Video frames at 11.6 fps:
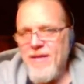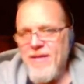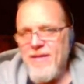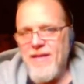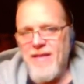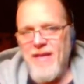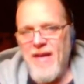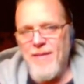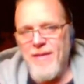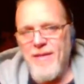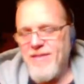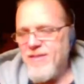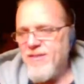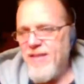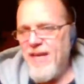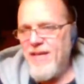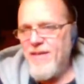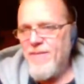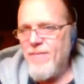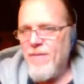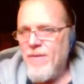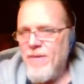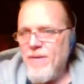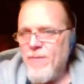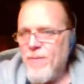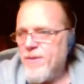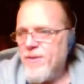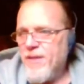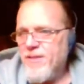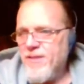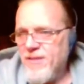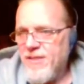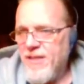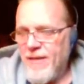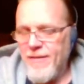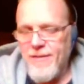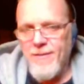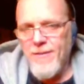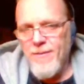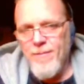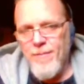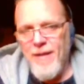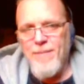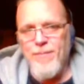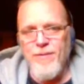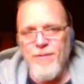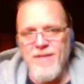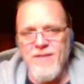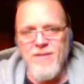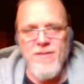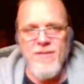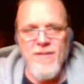Like I might say, with Jesse's character, my priest,